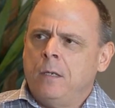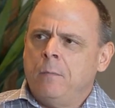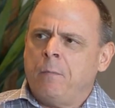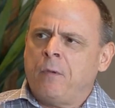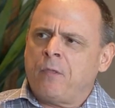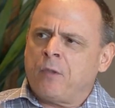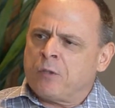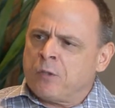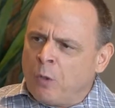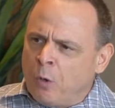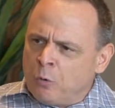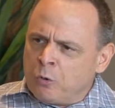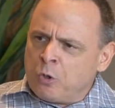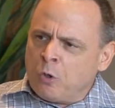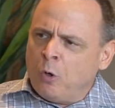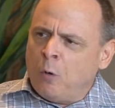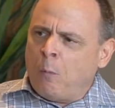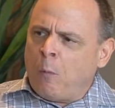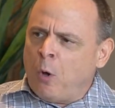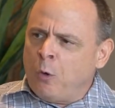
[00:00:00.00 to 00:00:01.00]
But the
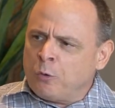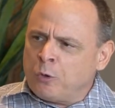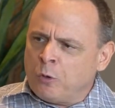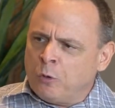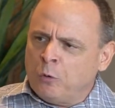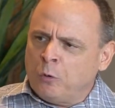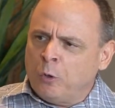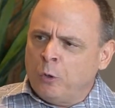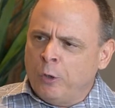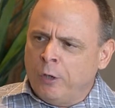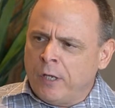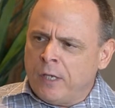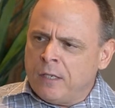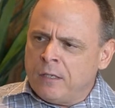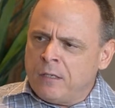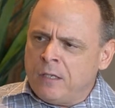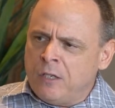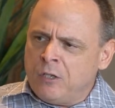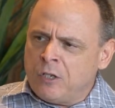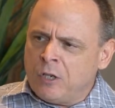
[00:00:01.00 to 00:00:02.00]
social emotional learning is
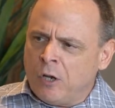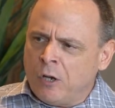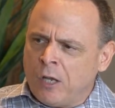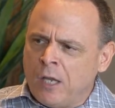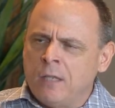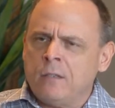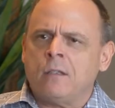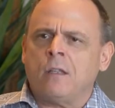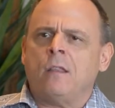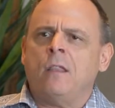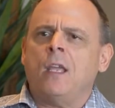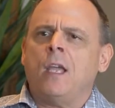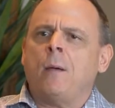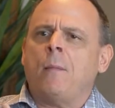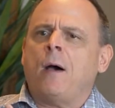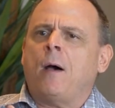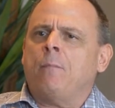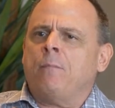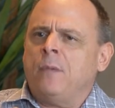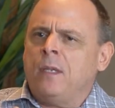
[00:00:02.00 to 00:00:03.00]
teaching our kids to think
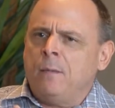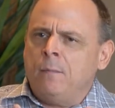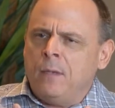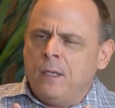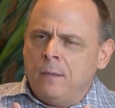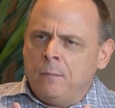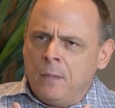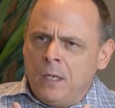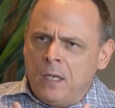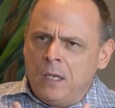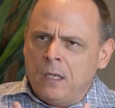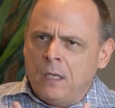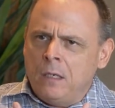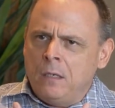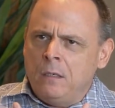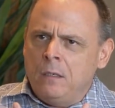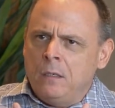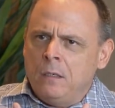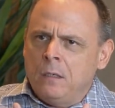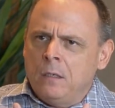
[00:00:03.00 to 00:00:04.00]
about
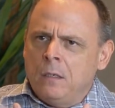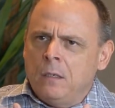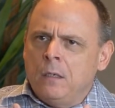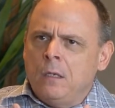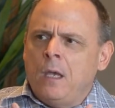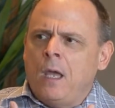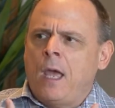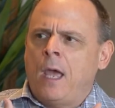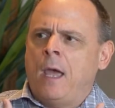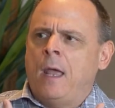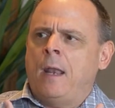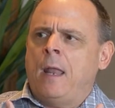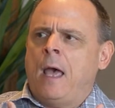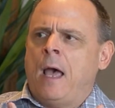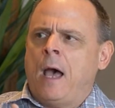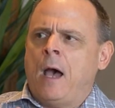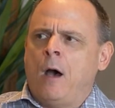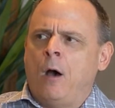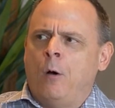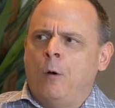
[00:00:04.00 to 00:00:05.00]
me, and
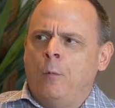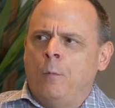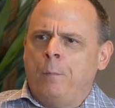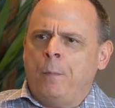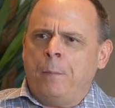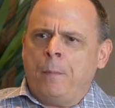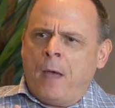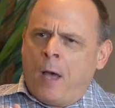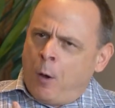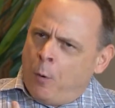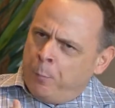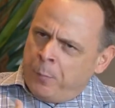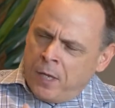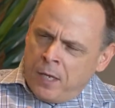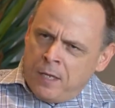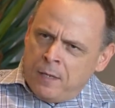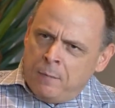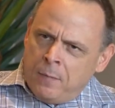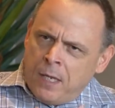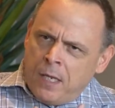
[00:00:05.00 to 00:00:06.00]
how
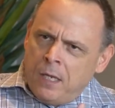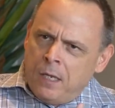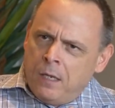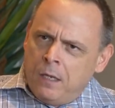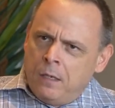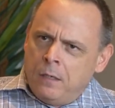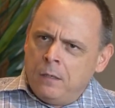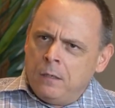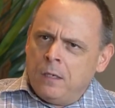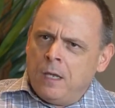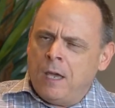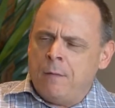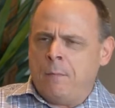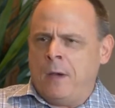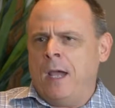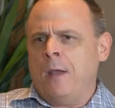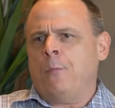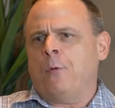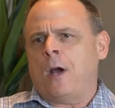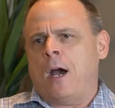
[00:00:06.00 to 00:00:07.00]
pity me and
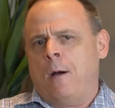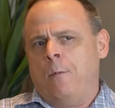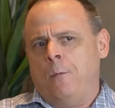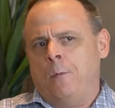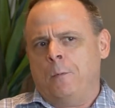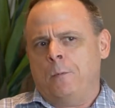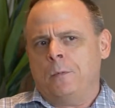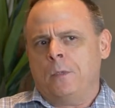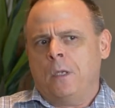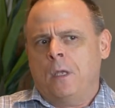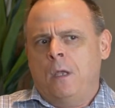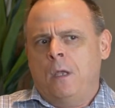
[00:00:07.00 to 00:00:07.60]
my problem.